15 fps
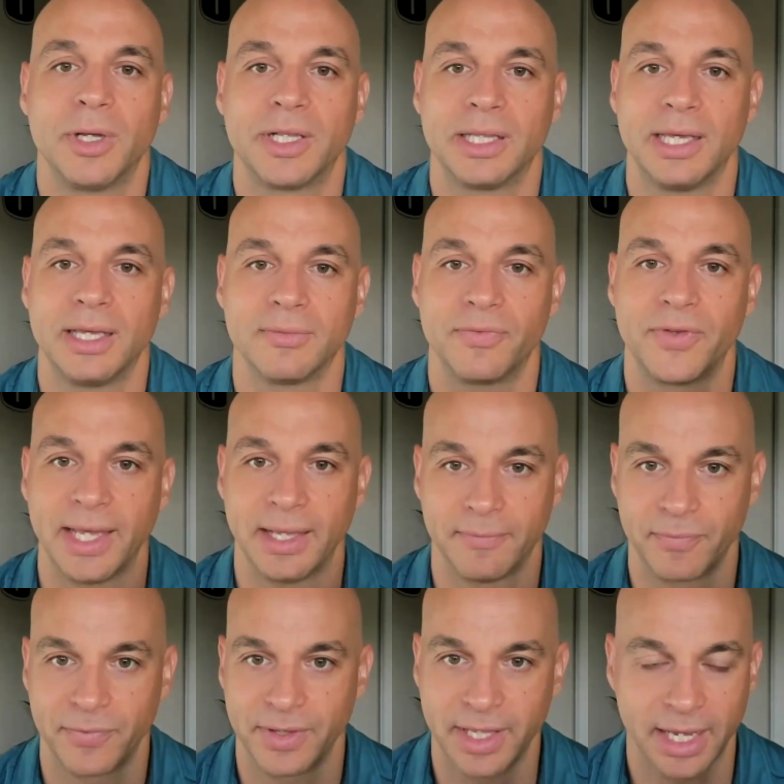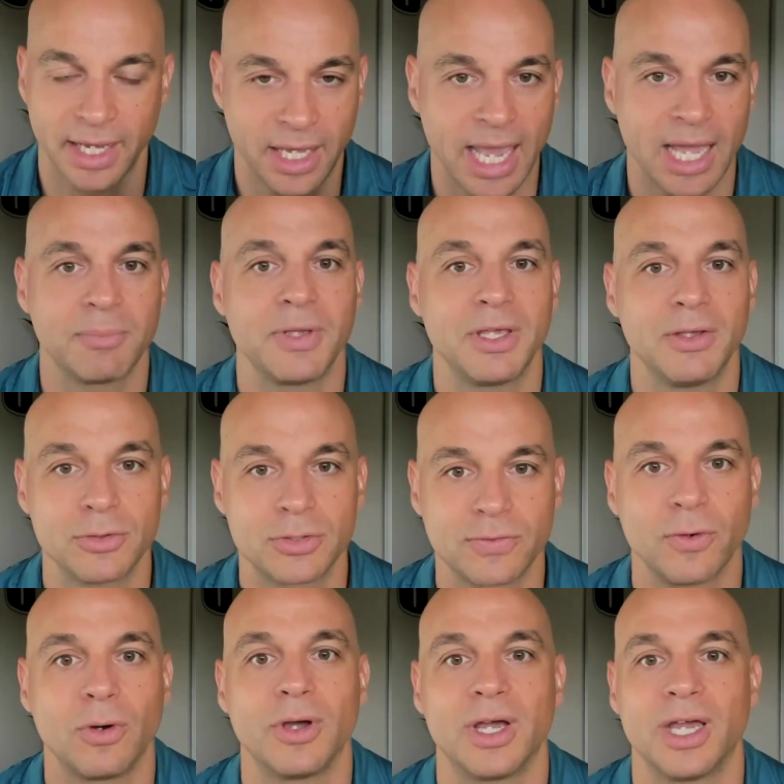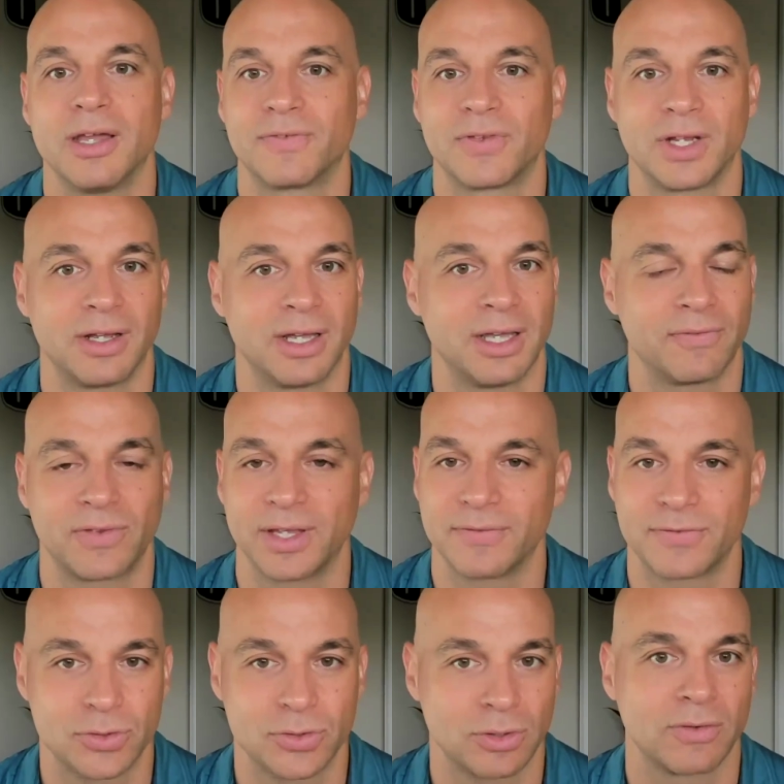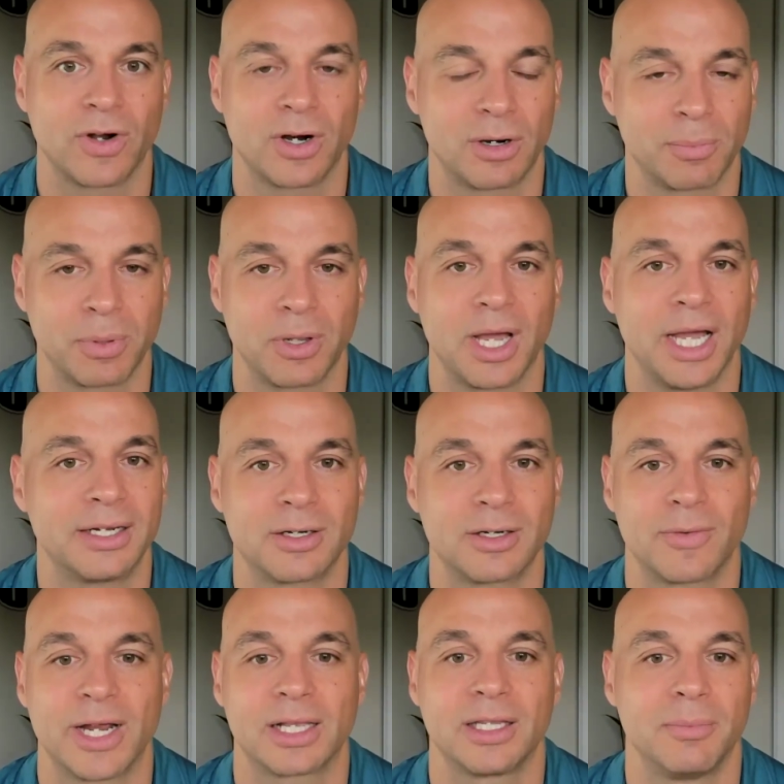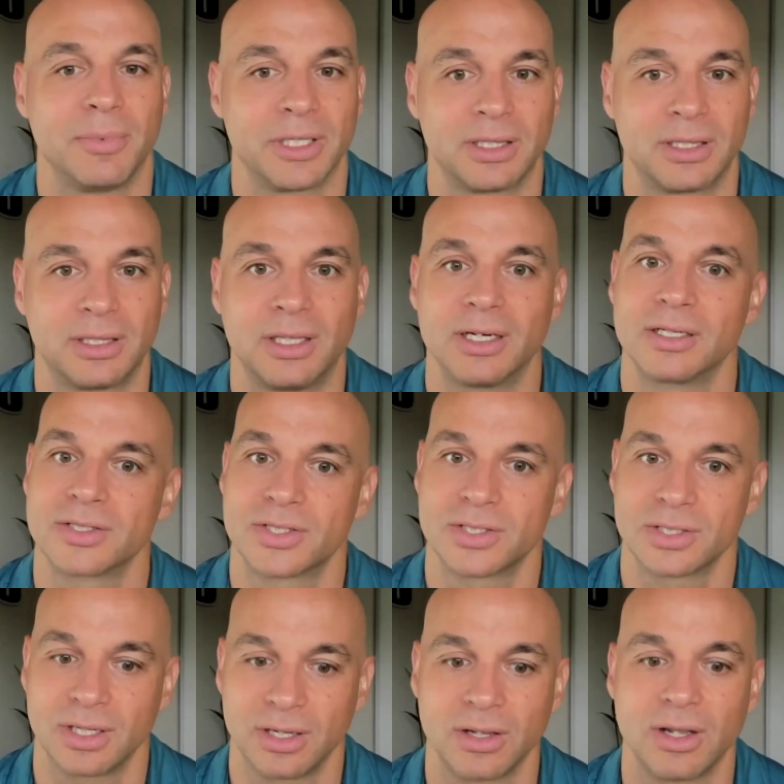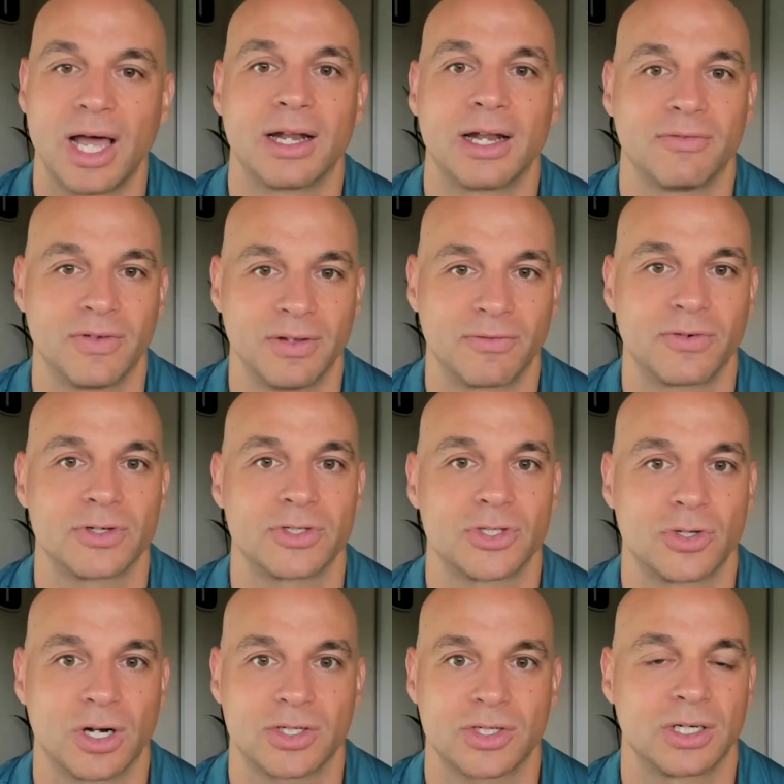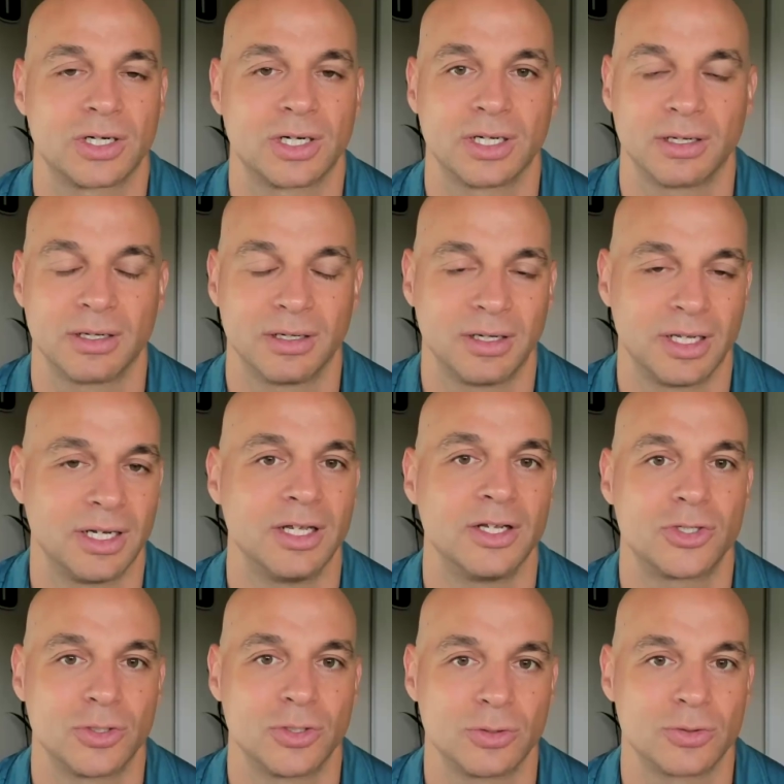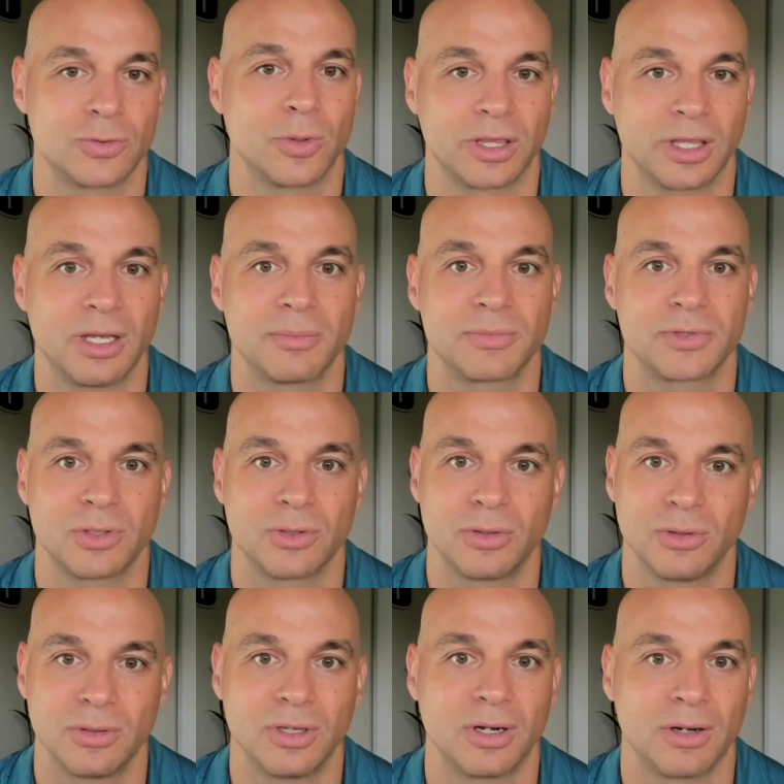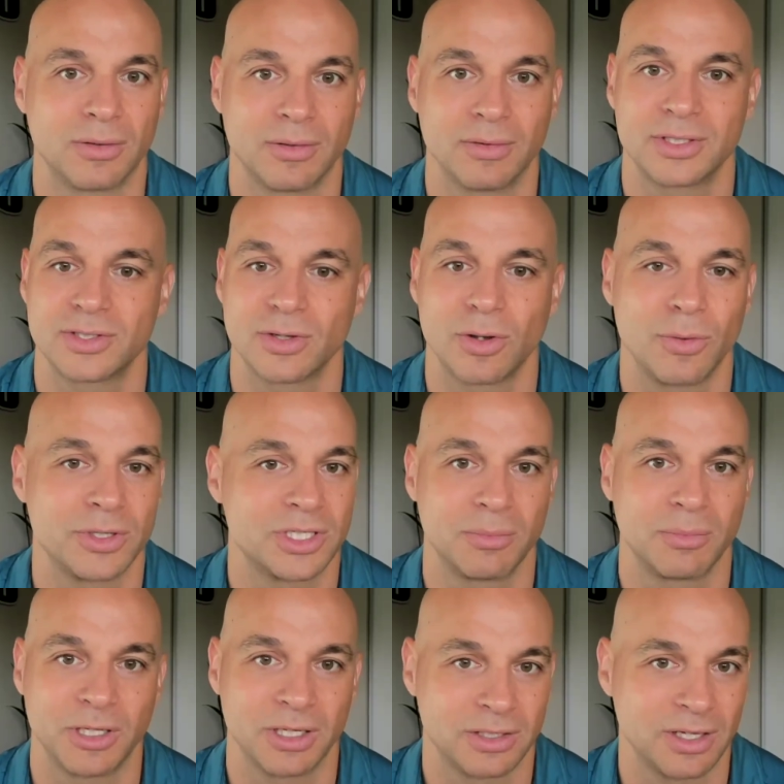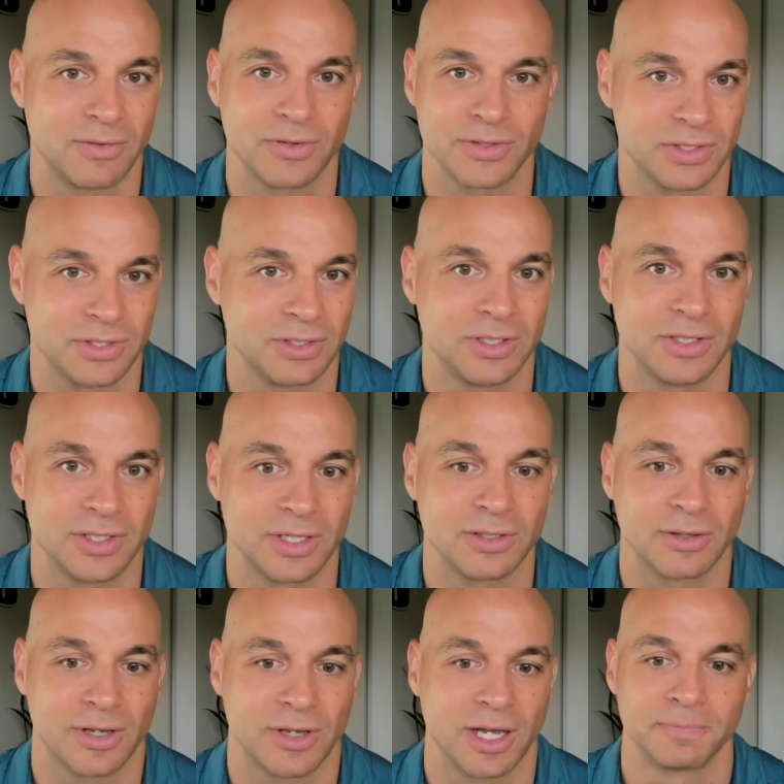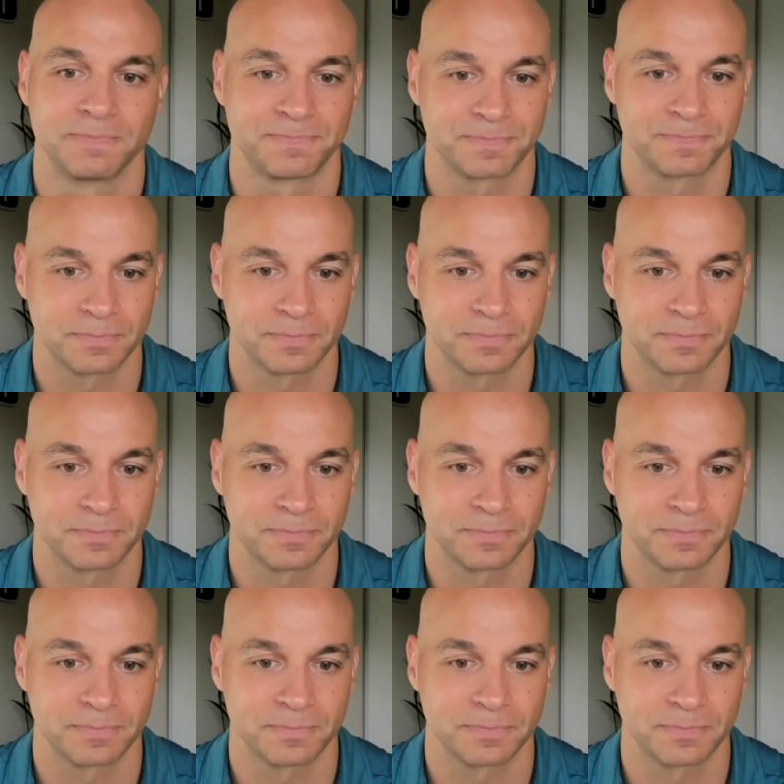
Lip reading: but they can be useful if they sort of are applied correctly, but there's a lot of infrastructure and issues with them. So you know, it's always going to be the devil's in the detail, okay?